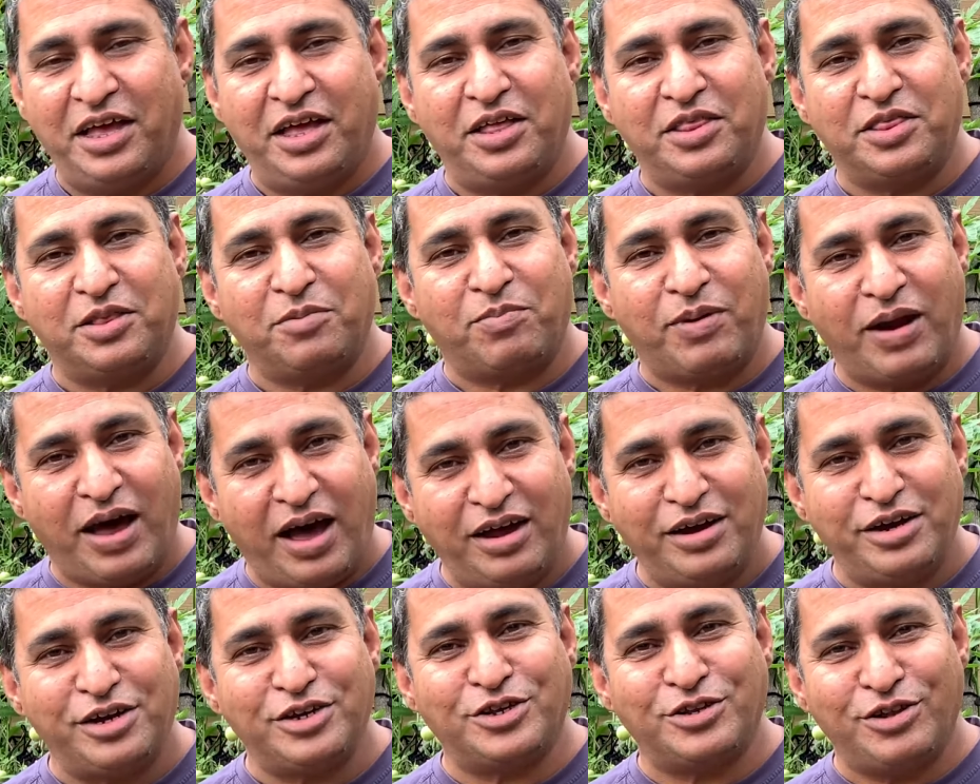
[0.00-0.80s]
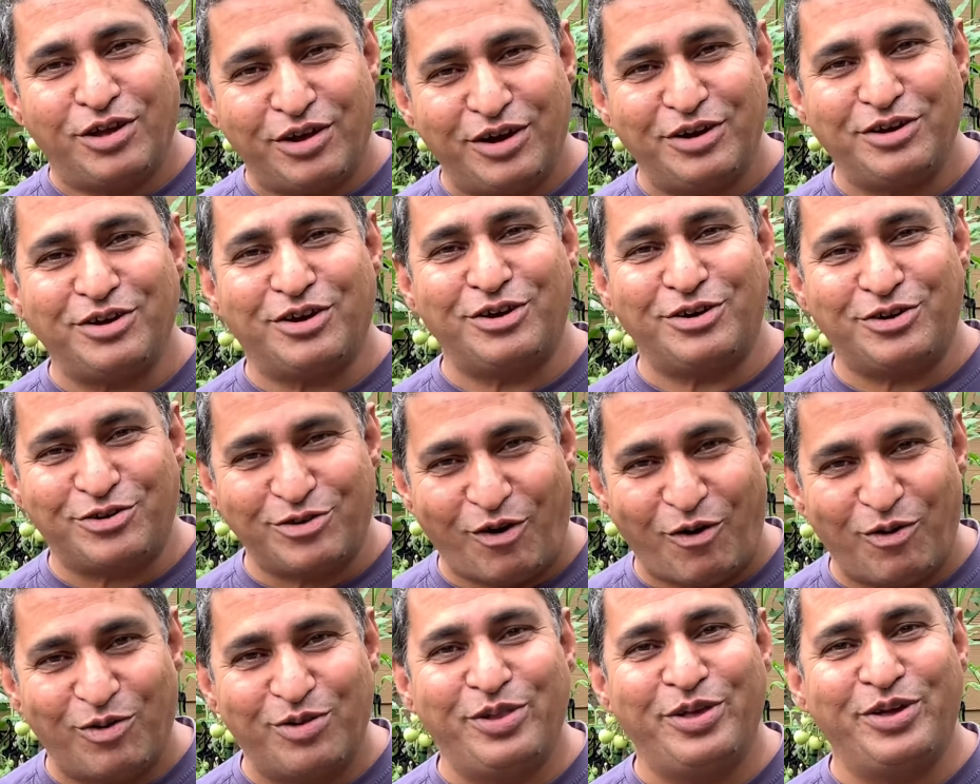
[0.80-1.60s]
the plant is not in
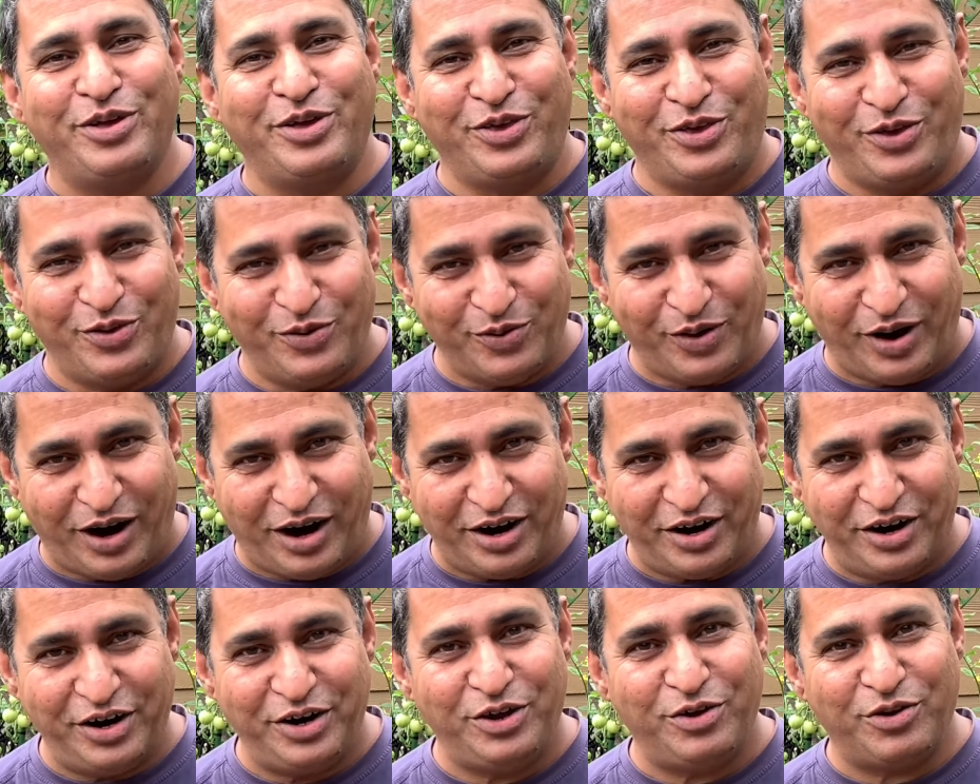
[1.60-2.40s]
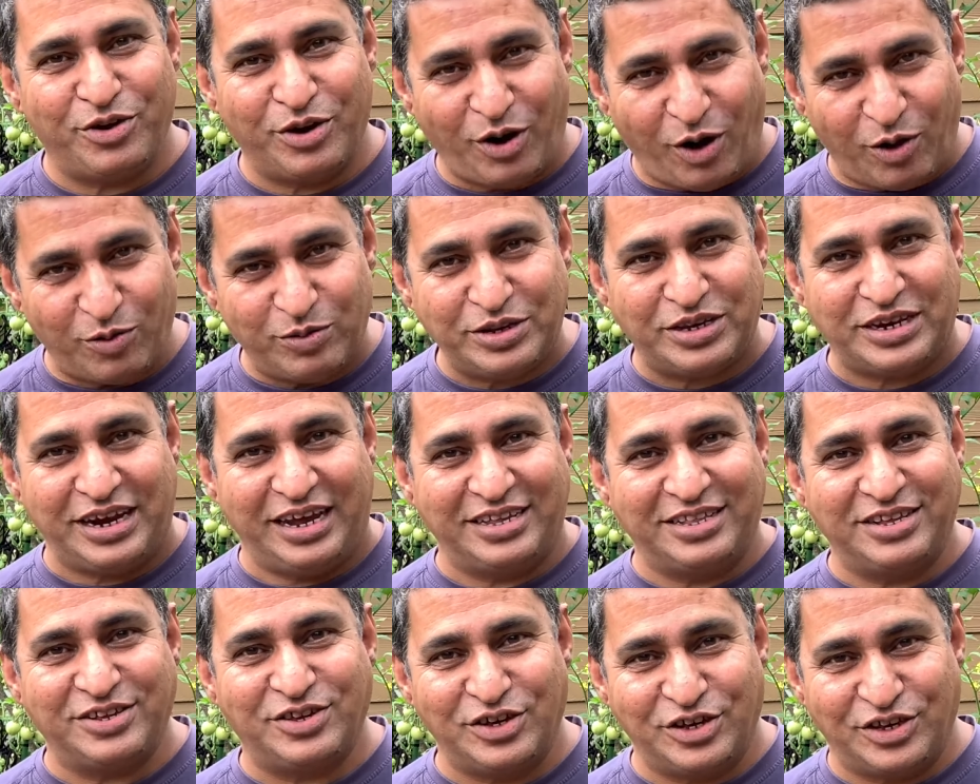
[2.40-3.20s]
control, you are. You can always take
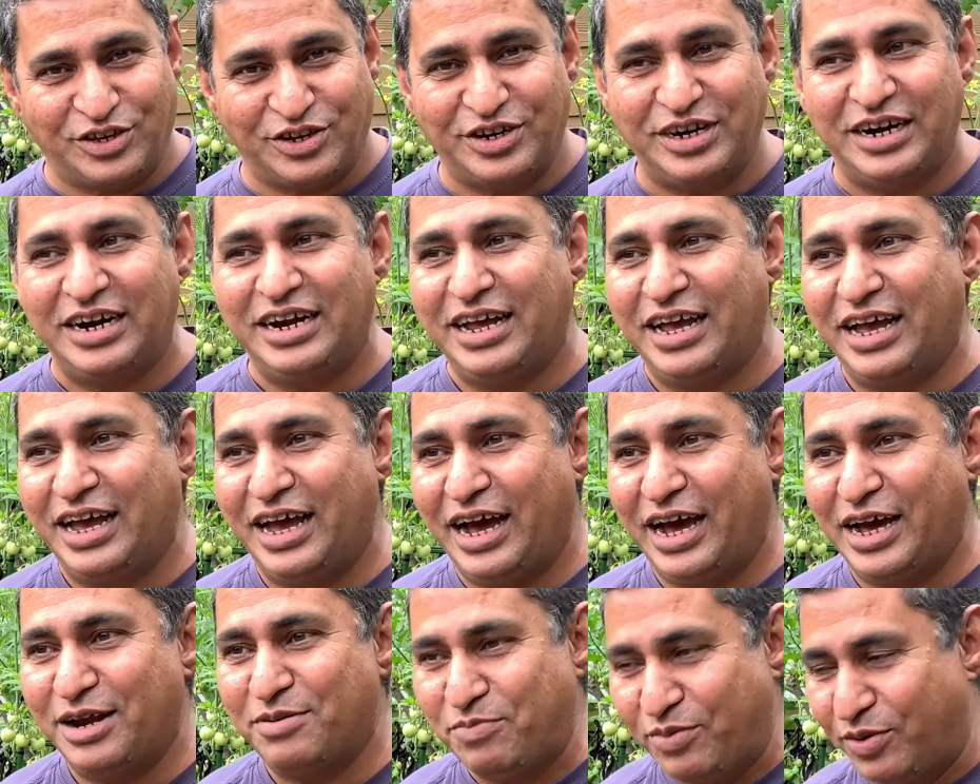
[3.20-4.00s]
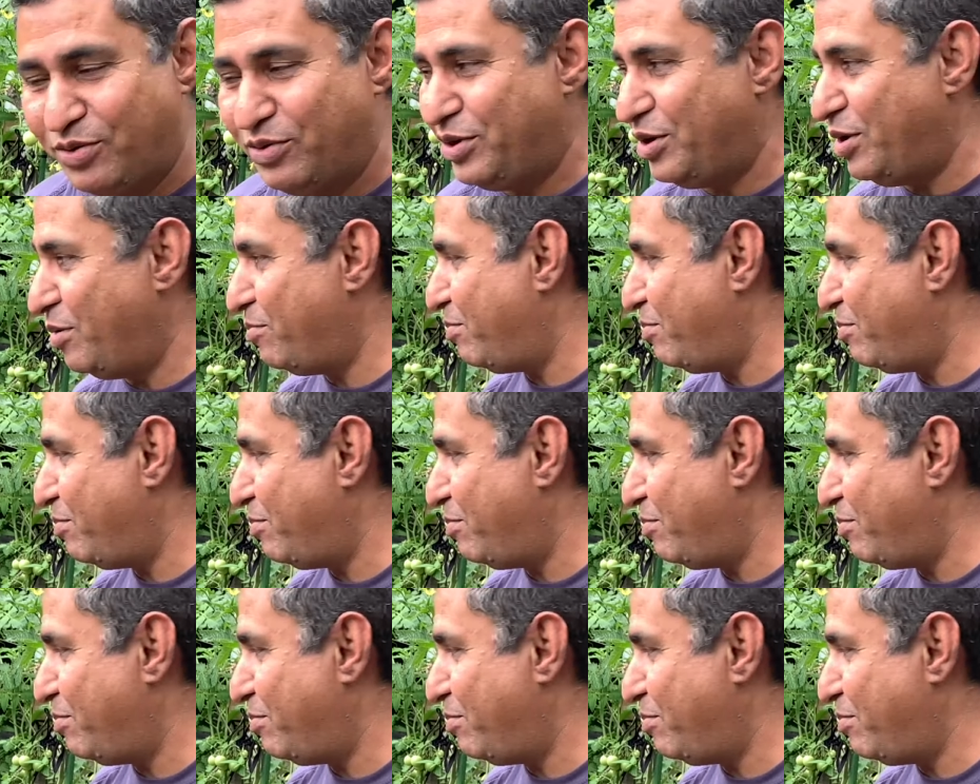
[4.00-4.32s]
the scissor and prune your